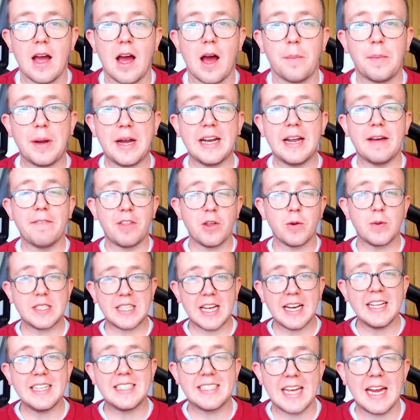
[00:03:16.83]
I mean, if there was
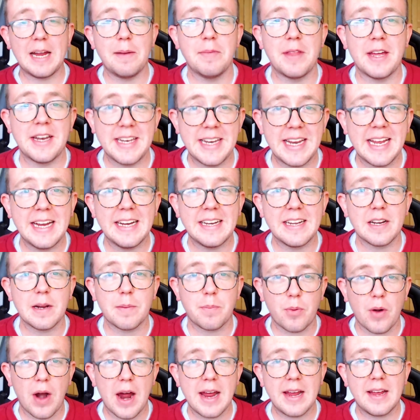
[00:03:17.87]
any team that needed a
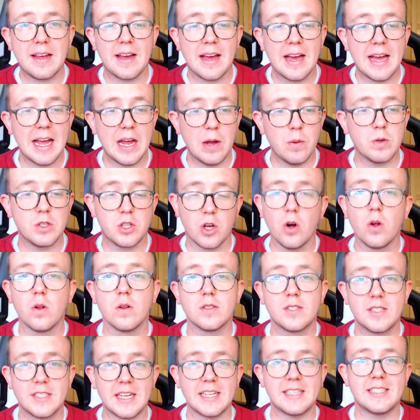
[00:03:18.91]
break, it was Hull
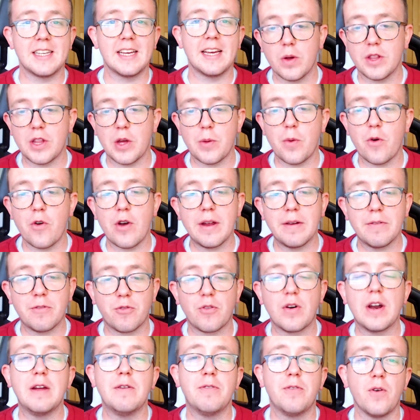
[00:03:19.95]
City. They were in
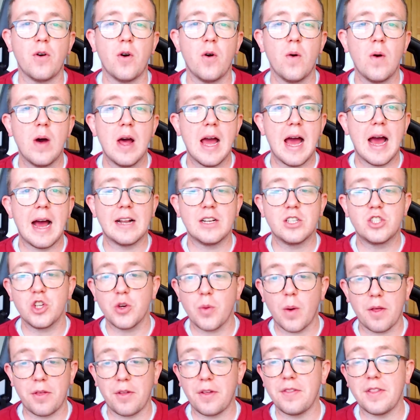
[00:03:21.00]
free fall, and do
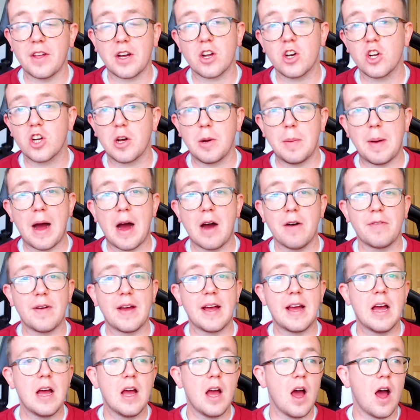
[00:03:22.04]
I think they're going to come out of it?